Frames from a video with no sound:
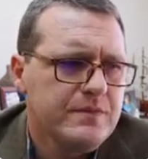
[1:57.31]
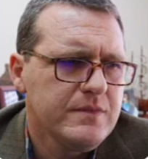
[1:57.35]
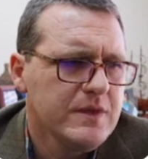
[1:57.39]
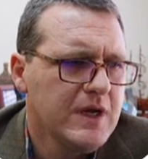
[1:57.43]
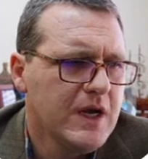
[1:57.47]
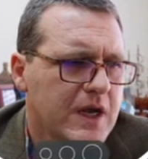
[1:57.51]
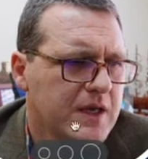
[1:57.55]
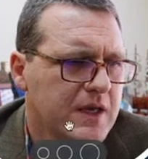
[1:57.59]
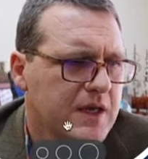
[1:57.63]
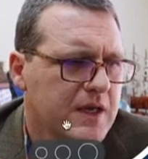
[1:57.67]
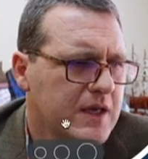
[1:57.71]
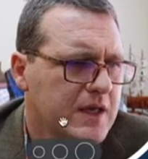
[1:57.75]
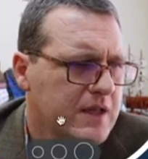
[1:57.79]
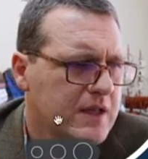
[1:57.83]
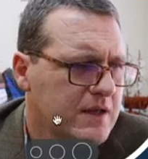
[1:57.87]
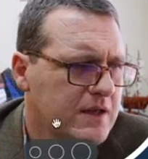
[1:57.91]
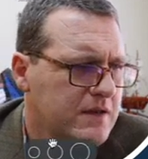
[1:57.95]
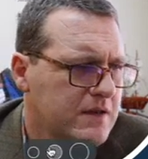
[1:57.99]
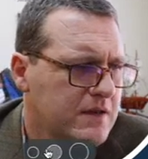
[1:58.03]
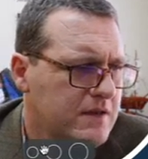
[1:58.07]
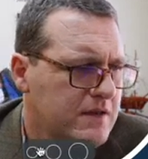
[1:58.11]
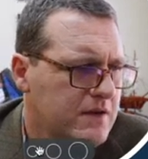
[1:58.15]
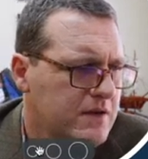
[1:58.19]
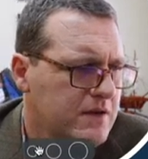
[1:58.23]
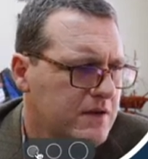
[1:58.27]
And
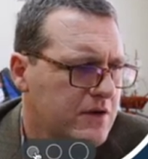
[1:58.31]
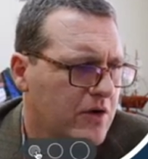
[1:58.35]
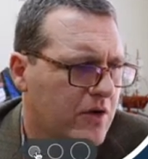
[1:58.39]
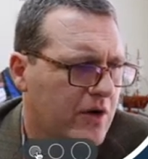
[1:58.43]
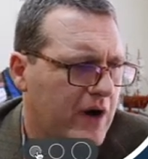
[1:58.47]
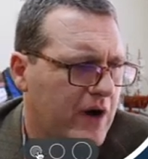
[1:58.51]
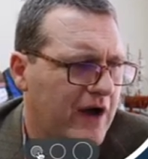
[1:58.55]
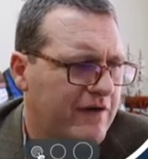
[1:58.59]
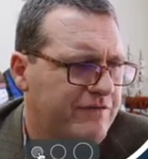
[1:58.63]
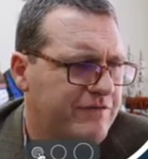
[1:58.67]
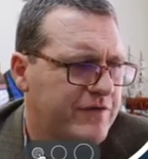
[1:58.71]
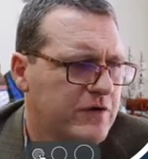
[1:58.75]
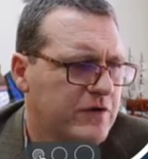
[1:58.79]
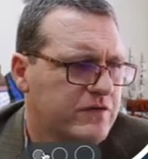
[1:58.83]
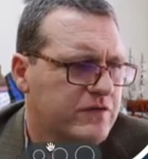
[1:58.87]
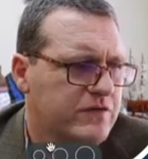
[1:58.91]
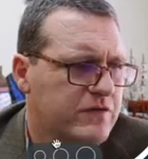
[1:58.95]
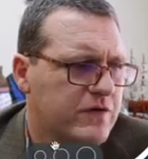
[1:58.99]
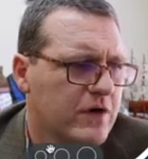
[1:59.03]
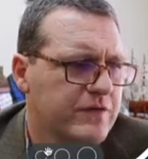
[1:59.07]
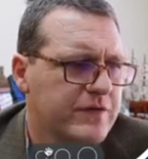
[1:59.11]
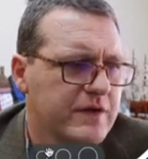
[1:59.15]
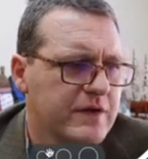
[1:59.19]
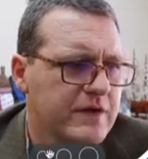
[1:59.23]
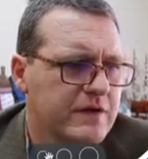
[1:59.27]
again, I've used
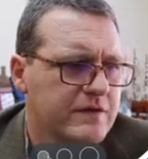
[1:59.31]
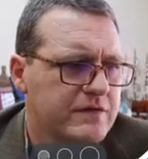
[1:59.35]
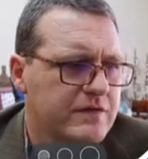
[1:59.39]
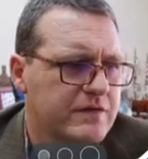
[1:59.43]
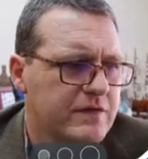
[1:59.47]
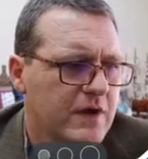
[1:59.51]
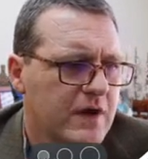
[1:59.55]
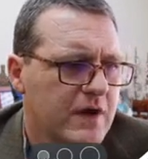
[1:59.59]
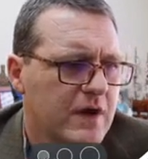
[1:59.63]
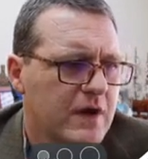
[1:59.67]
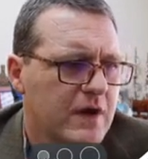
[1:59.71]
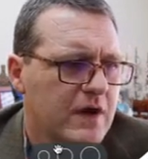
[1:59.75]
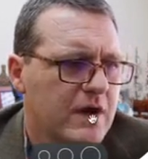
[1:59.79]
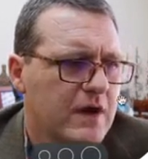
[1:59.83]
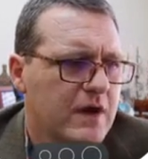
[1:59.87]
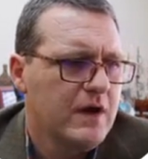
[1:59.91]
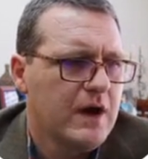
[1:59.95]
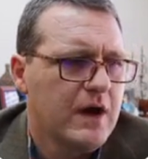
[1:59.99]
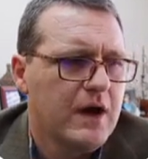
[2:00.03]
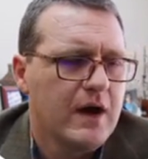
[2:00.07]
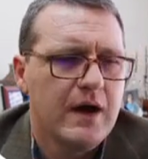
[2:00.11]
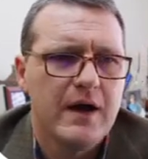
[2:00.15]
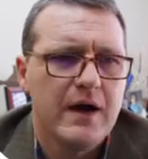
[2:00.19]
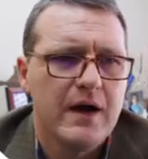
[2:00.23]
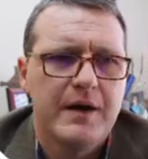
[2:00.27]
all these.
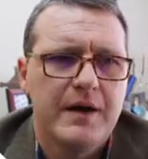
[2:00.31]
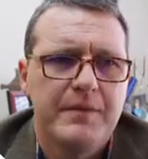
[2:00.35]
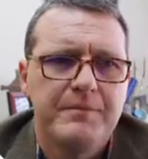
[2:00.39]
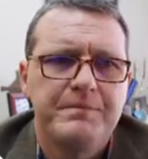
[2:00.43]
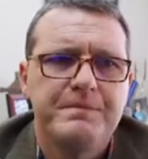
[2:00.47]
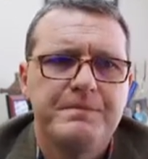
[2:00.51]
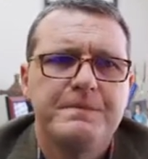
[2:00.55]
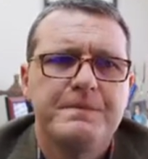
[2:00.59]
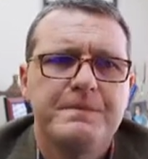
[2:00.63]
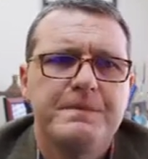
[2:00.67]
Um,